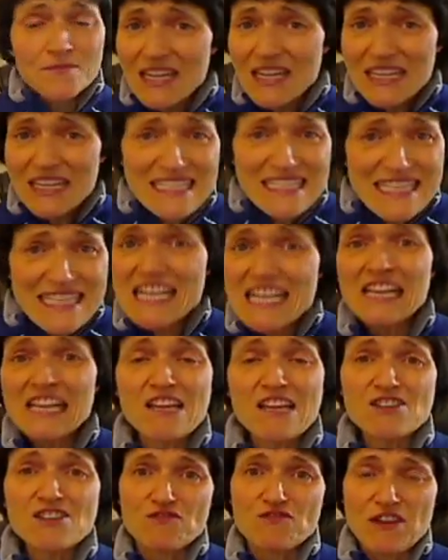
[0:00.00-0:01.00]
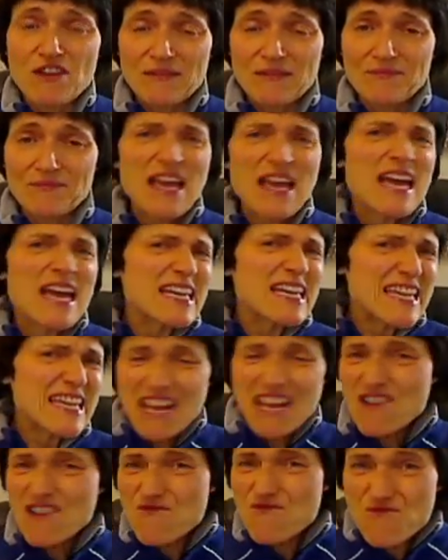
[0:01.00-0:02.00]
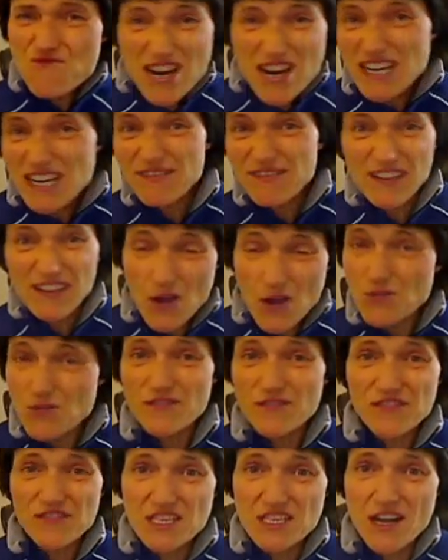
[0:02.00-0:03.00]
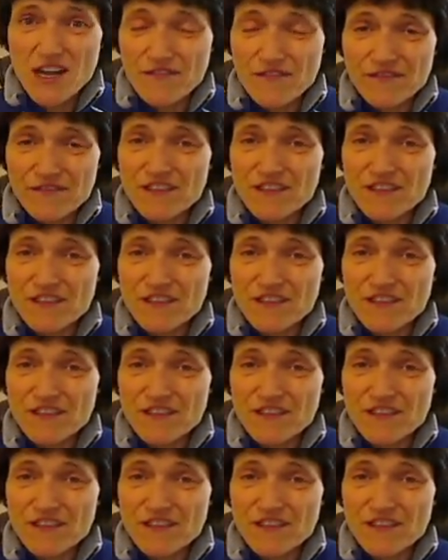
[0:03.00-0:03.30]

decluttering getting rid of a load of stuff